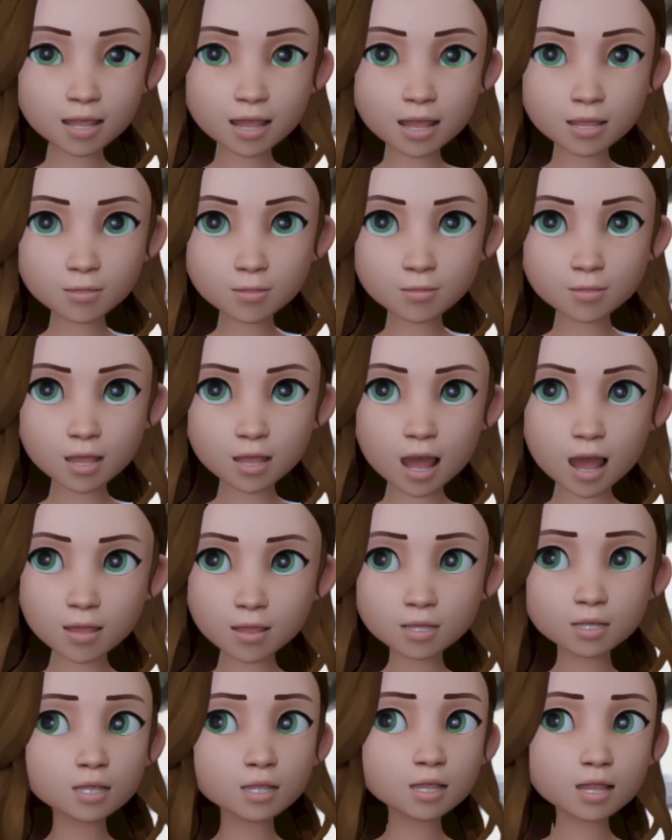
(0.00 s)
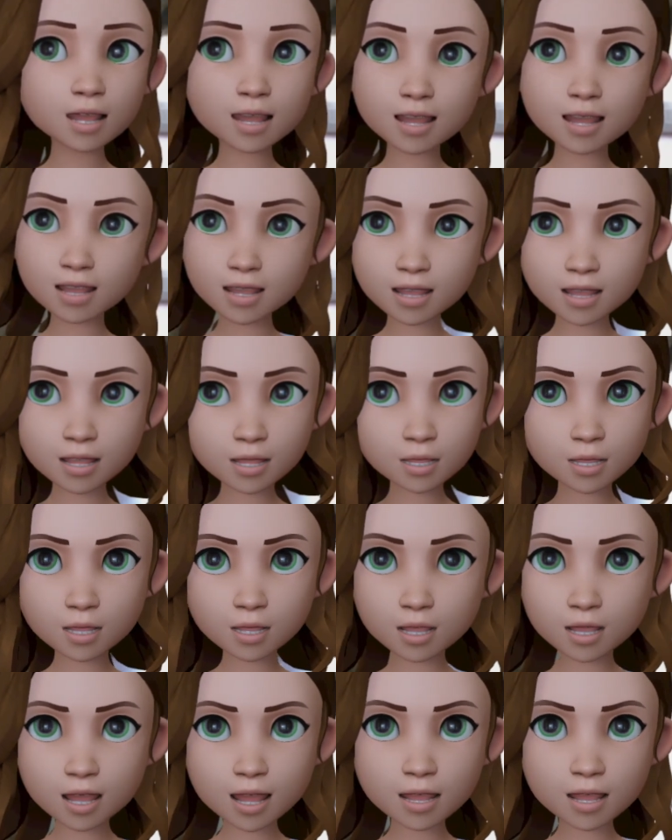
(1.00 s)
Um, I wouldn't say this
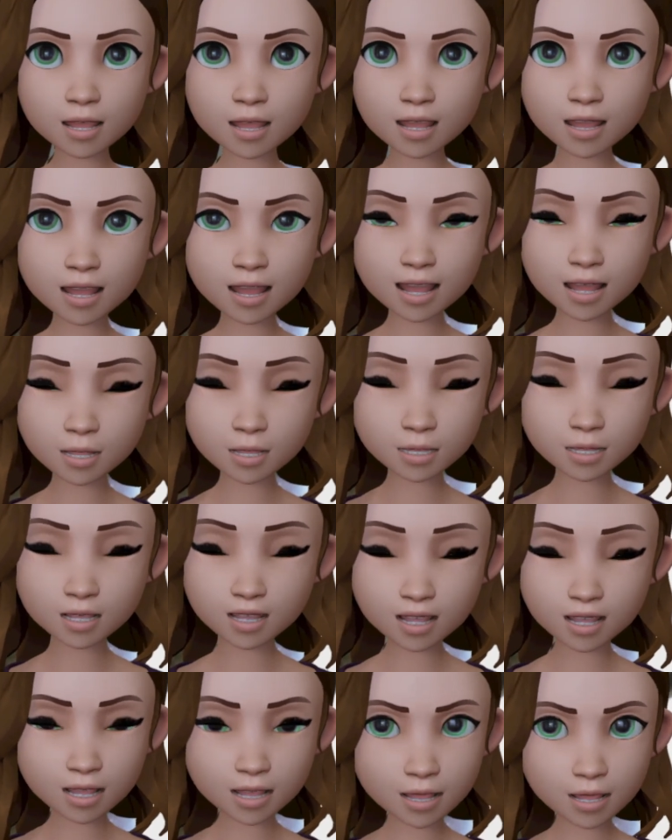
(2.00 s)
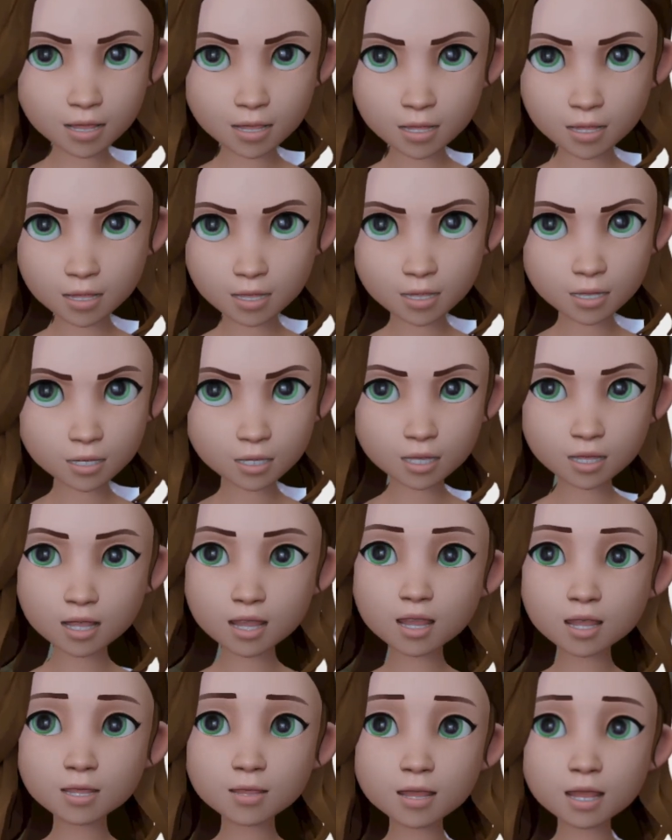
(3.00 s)
is, a, as I say, I wouldn't say this is the
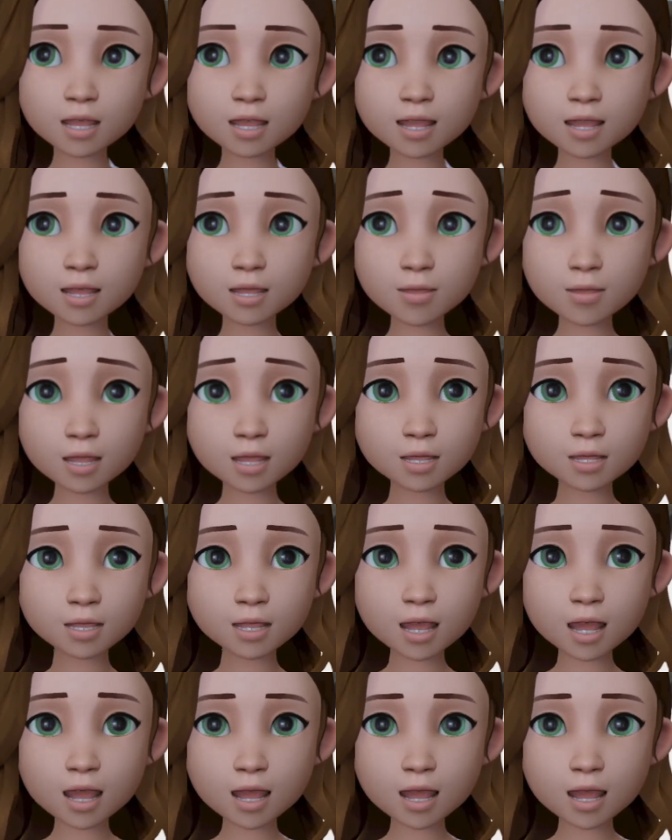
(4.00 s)
strongest one in the world.